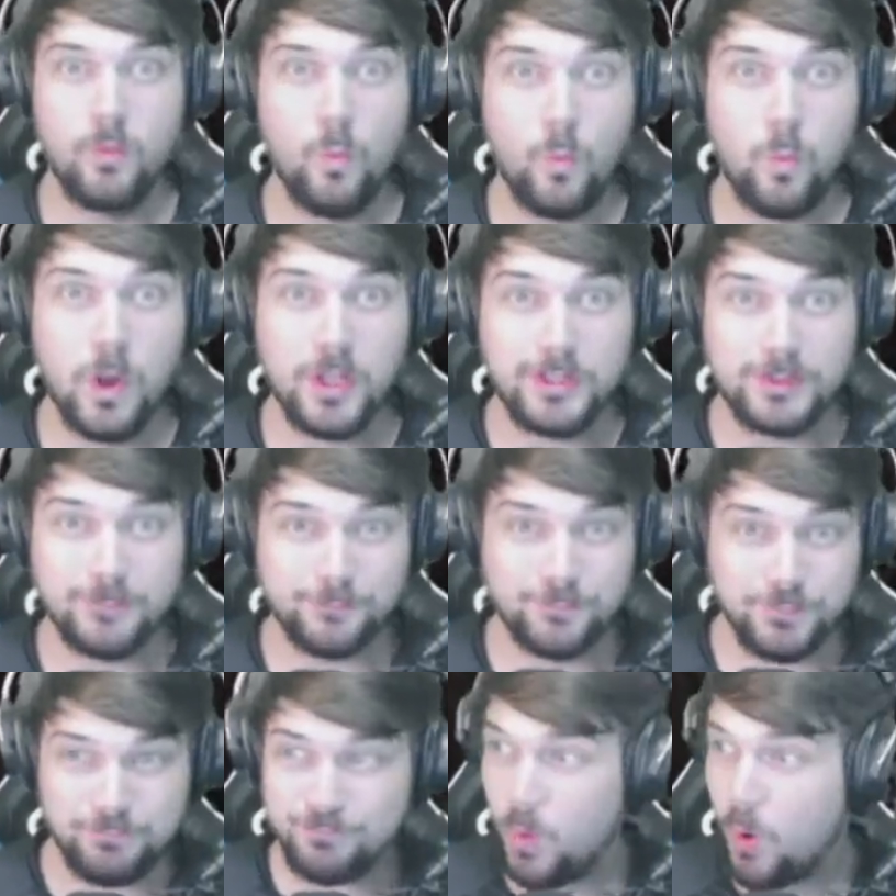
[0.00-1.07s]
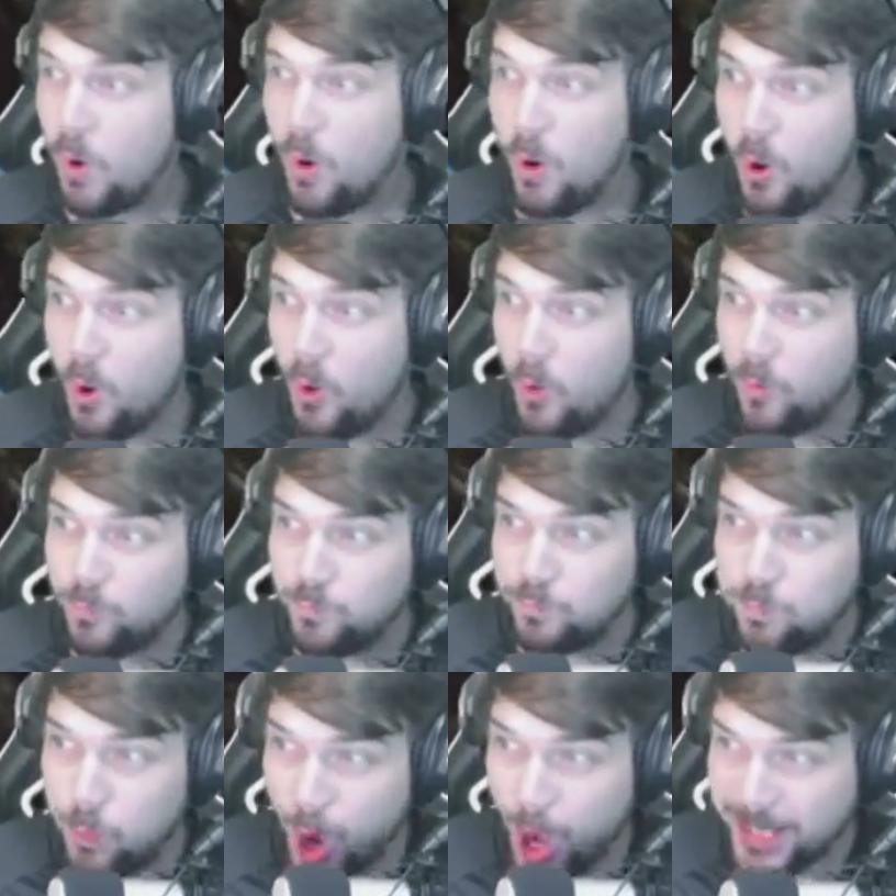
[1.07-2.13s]
what the
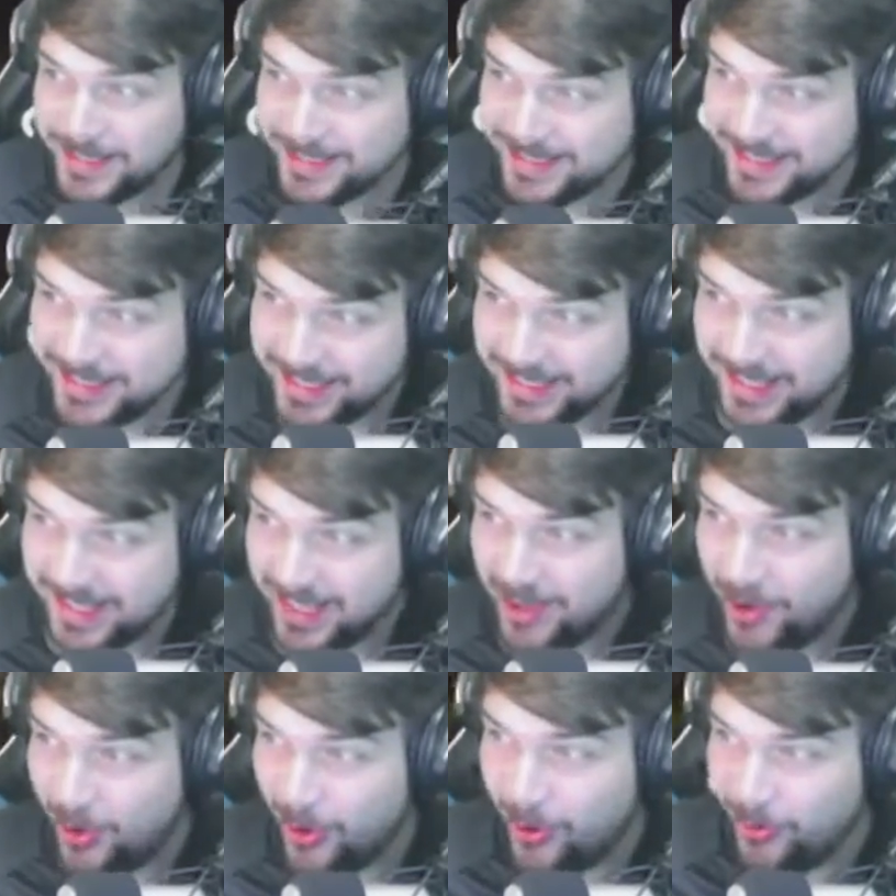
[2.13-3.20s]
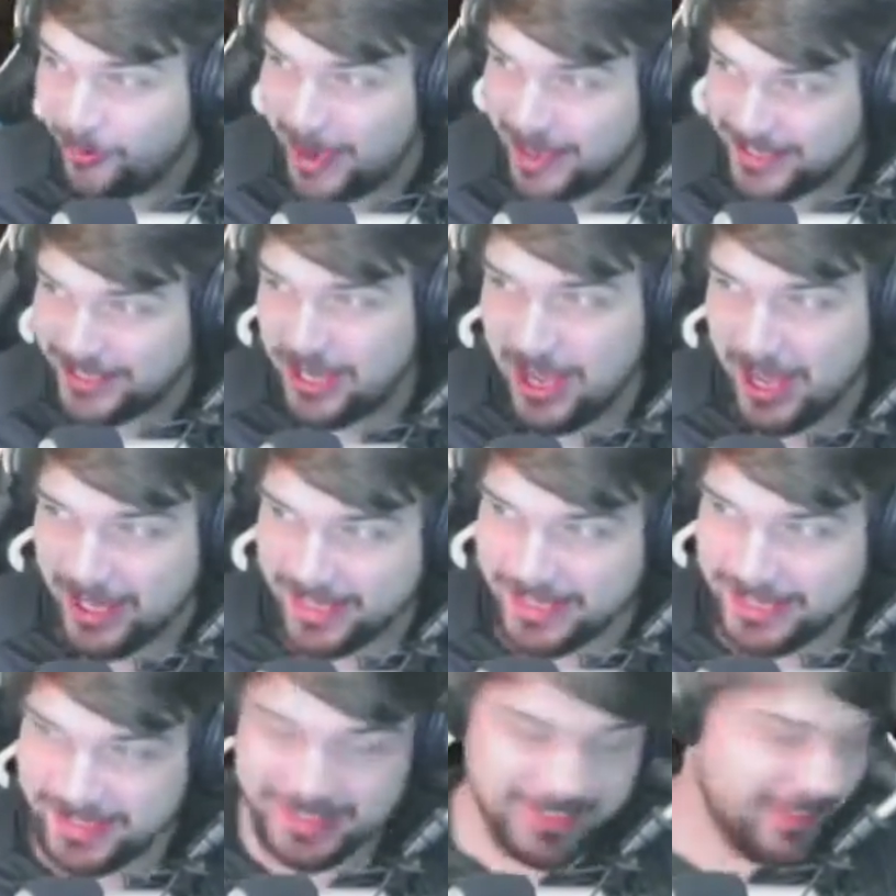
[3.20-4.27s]
what? Oh my god!
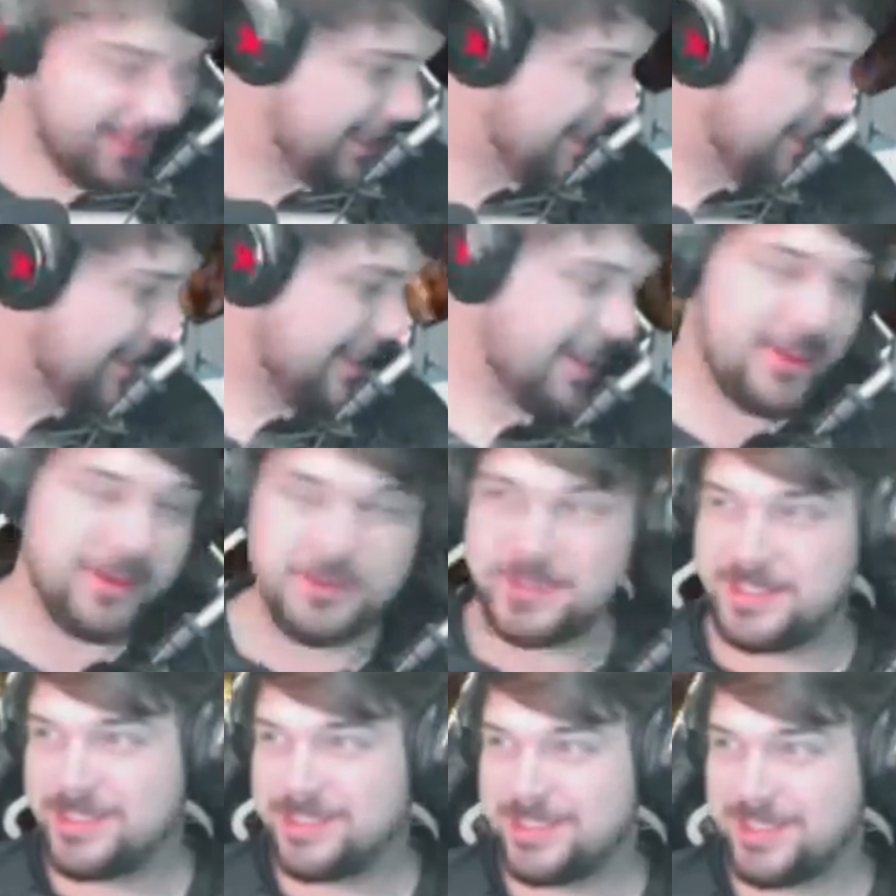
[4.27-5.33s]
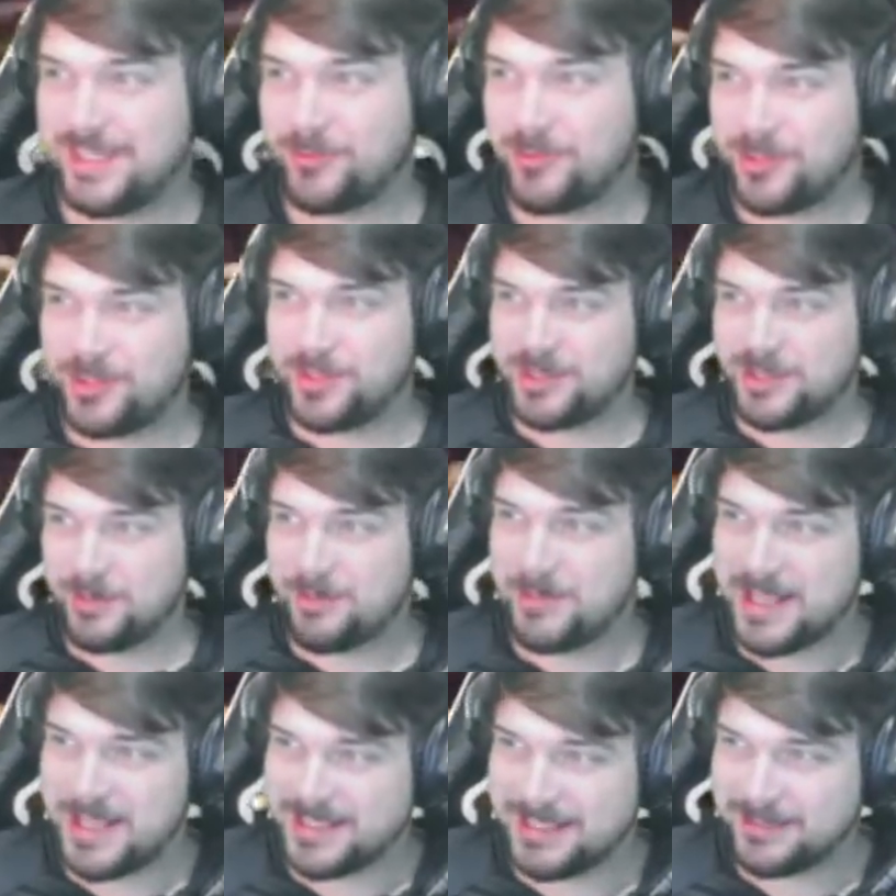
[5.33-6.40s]
It was just like one of those
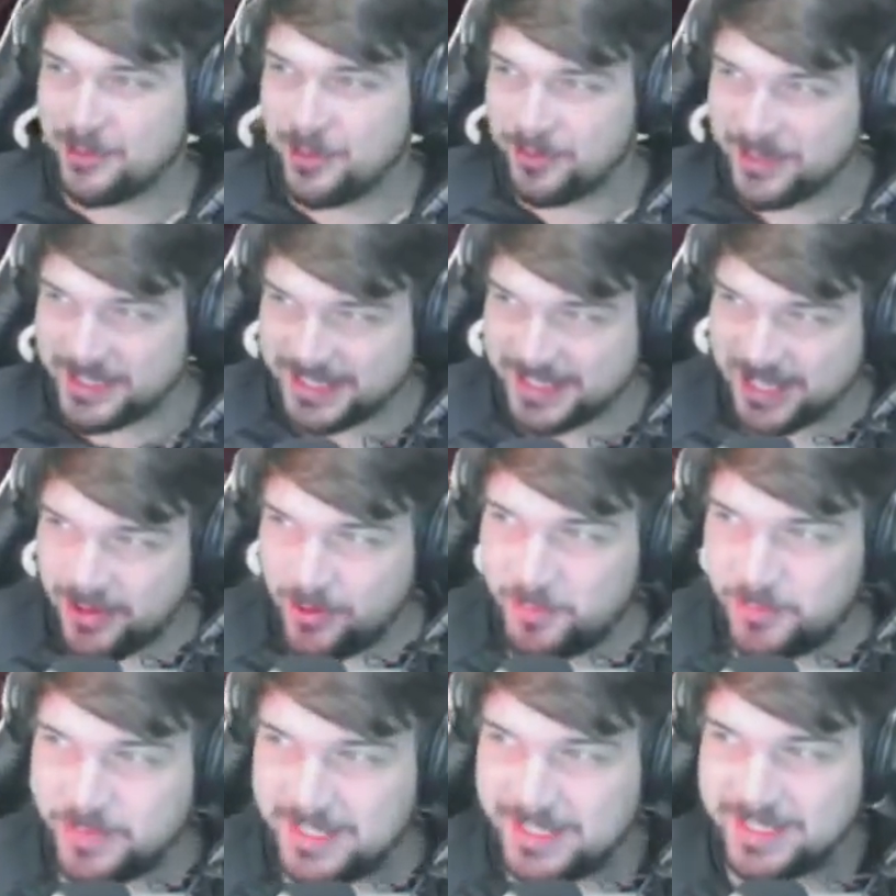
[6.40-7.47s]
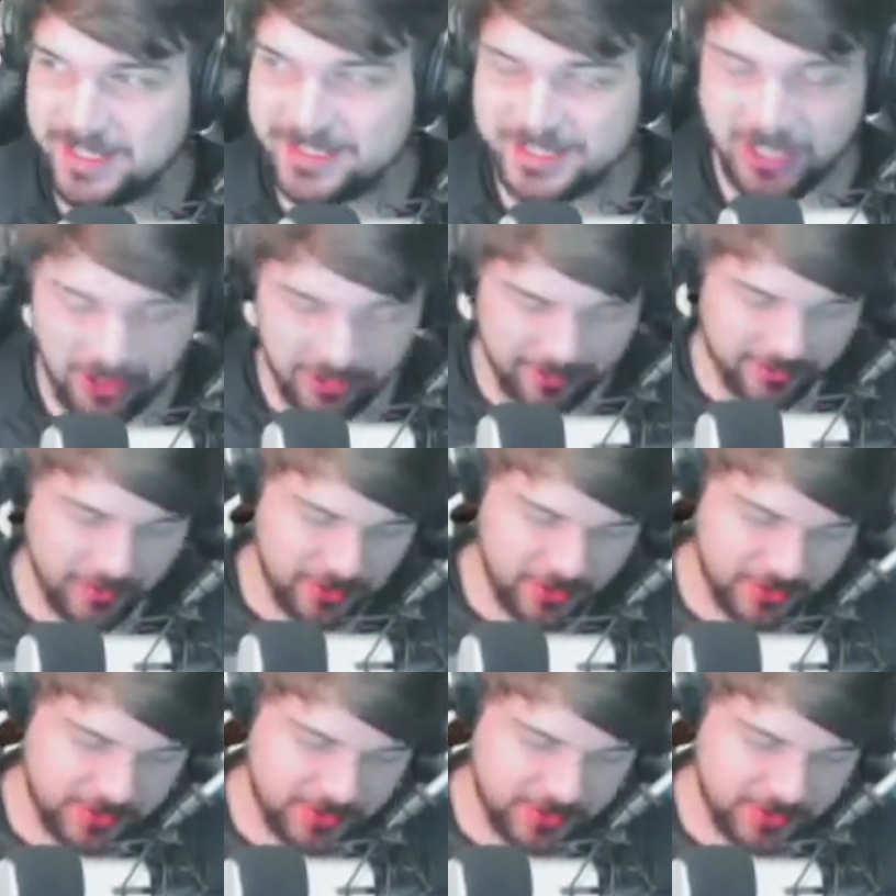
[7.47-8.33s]
amazing moments, and I hope we get a ton more of